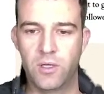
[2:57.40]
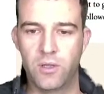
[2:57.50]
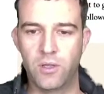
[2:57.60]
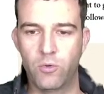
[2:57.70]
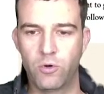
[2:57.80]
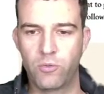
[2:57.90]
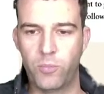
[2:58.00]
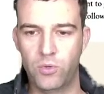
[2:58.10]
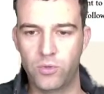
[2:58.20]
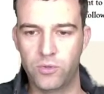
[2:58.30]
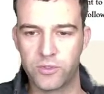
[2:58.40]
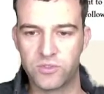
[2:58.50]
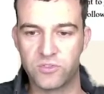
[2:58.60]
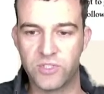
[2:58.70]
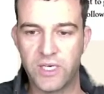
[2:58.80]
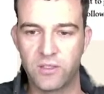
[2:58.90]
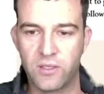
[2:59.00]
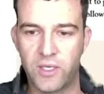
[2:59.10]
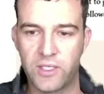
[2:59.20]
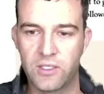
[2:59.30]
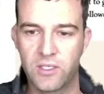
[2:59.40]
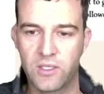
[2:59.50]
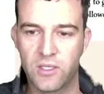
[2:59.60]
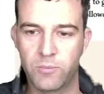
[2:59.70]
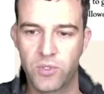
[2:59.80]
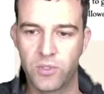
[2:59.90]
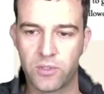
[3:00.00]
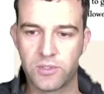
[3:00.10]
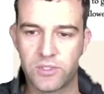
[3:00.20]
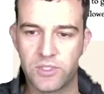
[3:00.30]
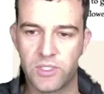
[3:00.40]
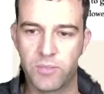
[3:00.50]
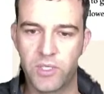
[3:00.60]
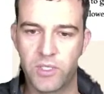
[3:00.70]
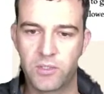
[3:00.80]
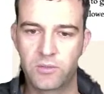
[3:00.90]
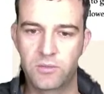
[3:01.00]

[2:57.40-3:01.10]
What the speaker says: "The North Pole looks exactly like it did in the book," said the bear.